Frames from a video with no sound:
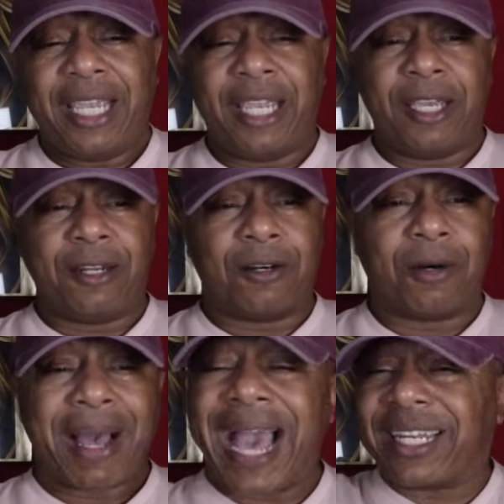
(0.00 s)
And
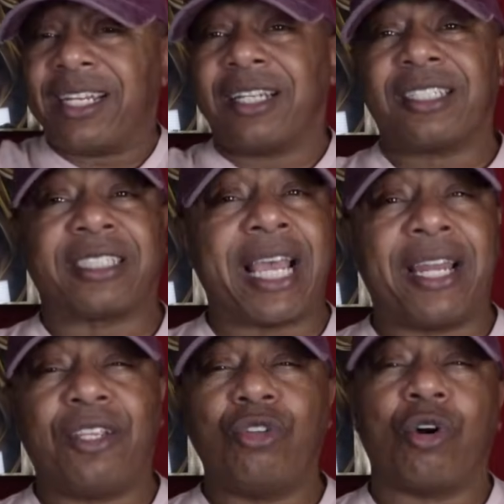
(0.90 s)
um, I didn't
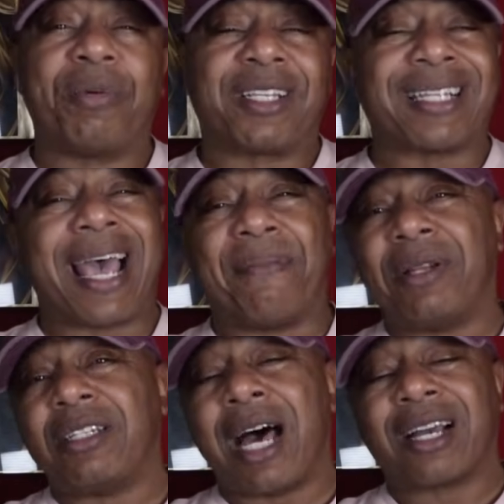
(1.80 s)
understand it, you know, because I had
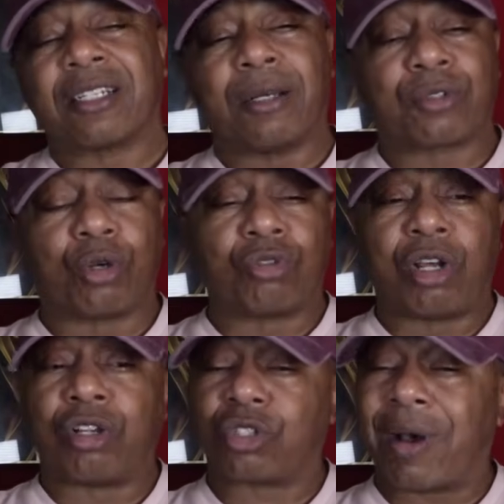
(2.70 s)
been locked up so
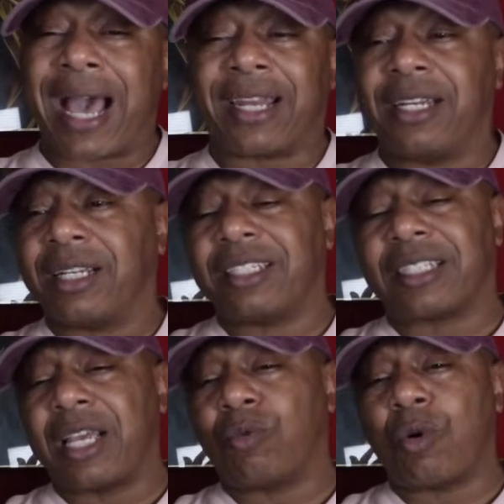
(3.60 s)
long, so I didn't
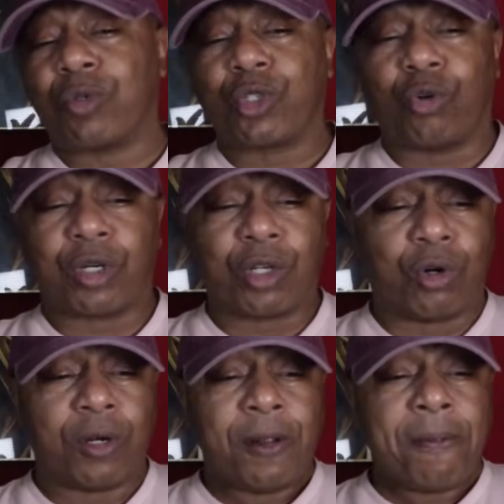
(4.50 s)
understand what was going
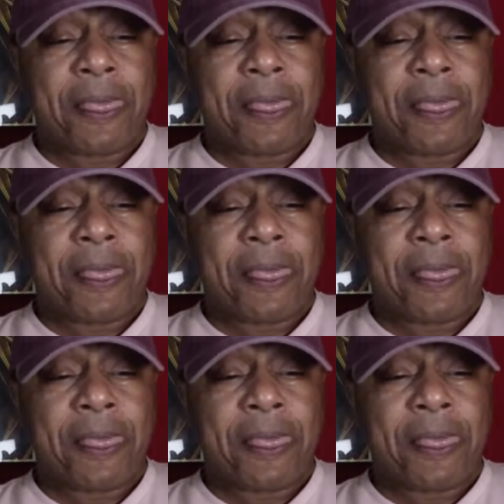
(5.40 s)
on